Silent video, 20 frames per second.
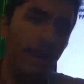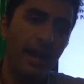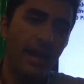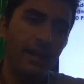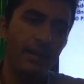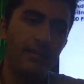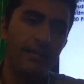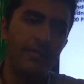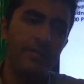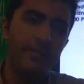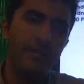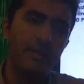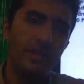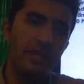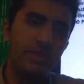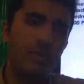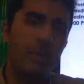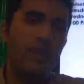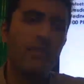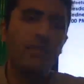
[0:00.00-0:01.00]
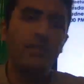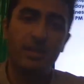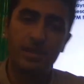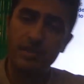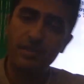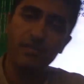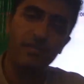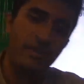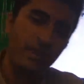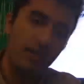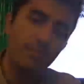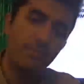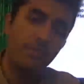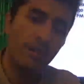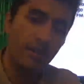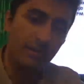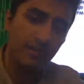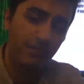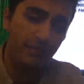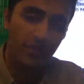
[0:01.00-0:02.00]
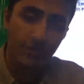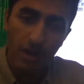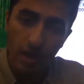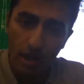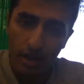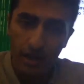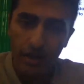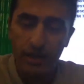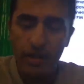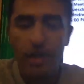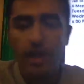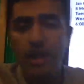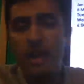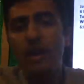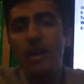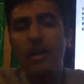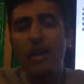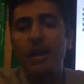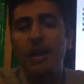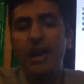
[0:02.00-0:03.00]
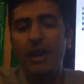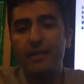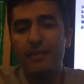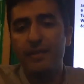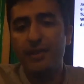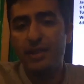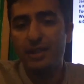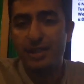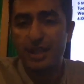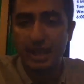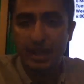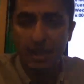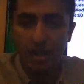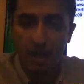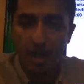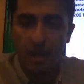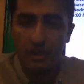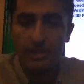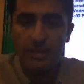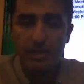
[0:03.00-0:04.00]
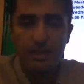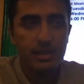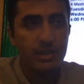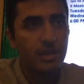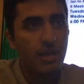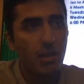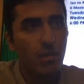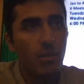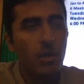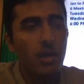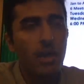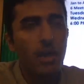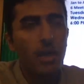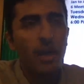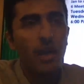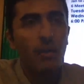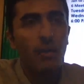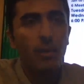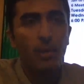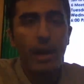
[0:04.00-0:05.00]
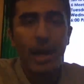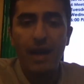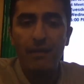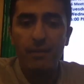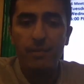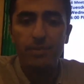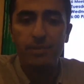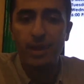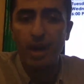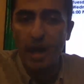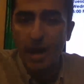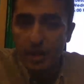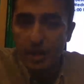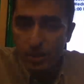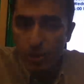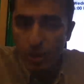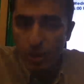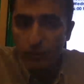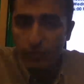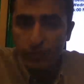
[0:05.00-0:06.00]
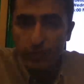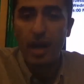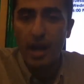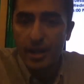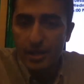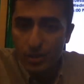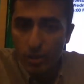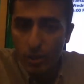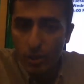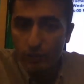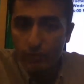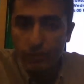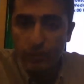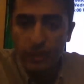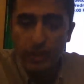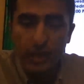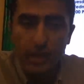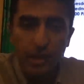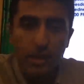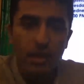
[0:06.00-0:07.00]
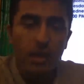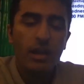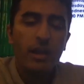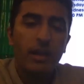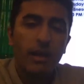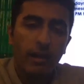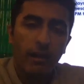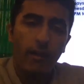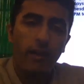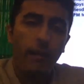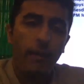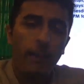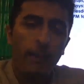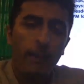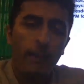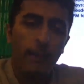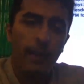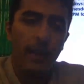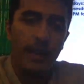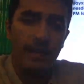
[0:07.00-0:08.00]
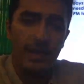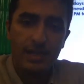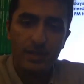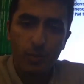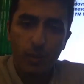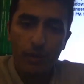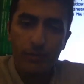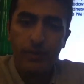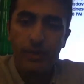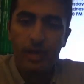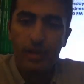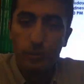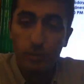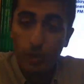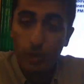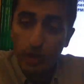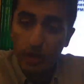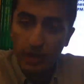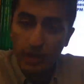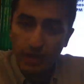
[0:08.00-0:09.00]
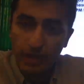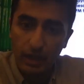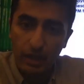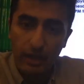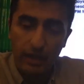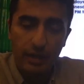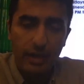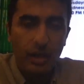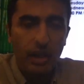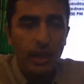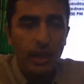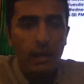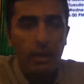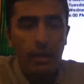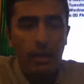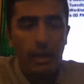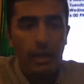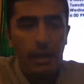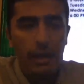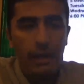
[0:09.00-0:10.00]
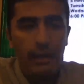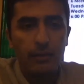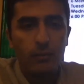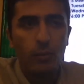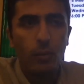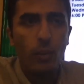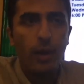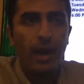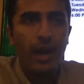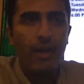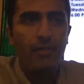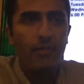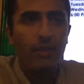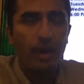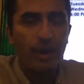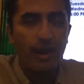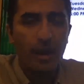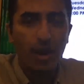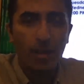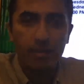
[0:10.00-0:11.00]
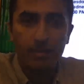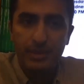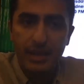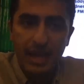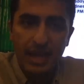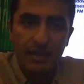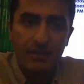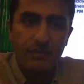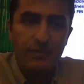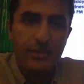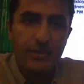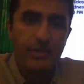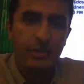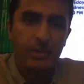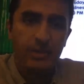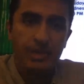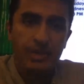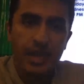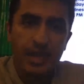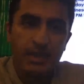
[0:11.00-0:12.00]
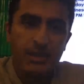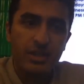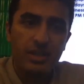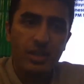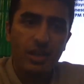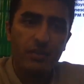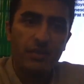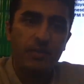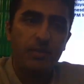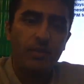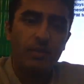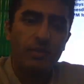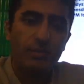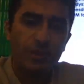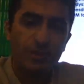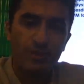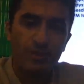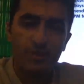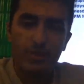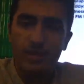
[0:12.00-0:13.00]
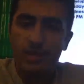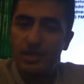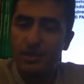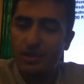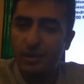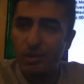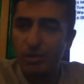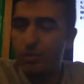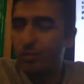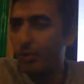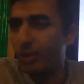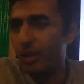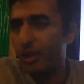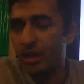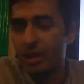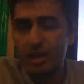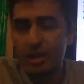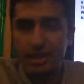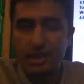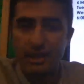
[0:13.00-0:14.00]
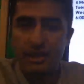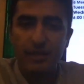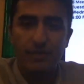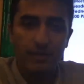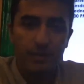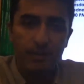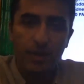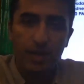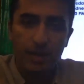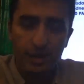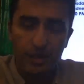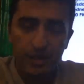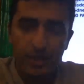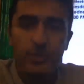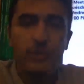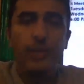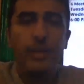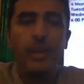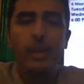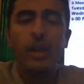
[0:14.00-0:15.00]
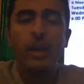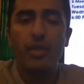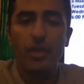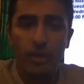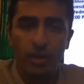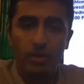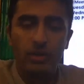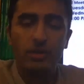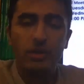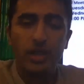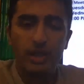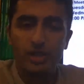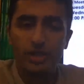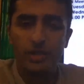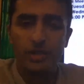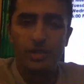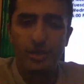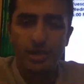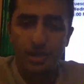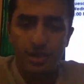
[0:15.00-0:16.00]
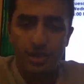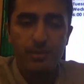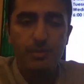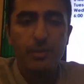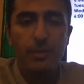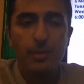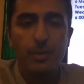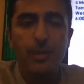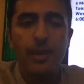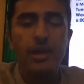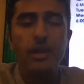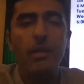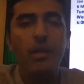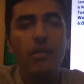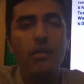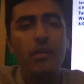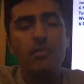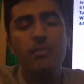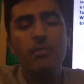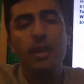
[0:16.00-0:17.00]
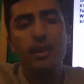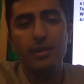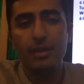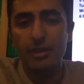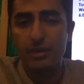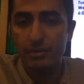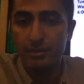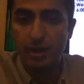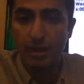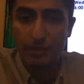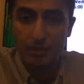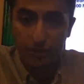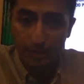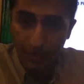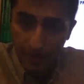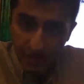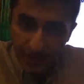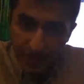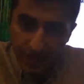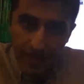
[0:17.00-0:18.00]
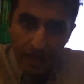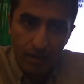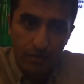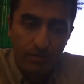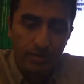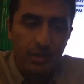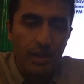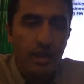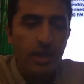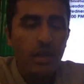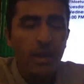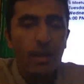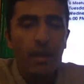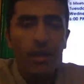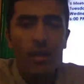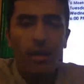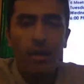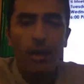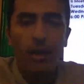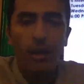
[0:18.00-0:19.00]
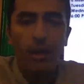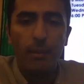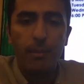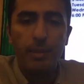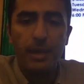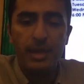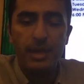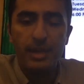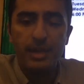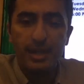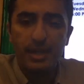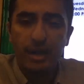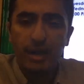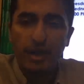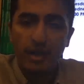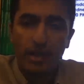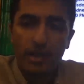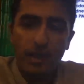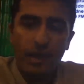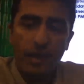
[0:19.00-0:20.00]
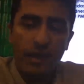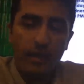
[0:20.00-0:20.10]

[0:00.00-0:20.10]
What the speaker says: and finish in this 3-month run and finish the content. So we'll have a prize hopefully, and that's one thing I'm working on. And we'll have an update visualization of the performance and the work that everybody's doing on their clusters, you may call them, and on their account, based on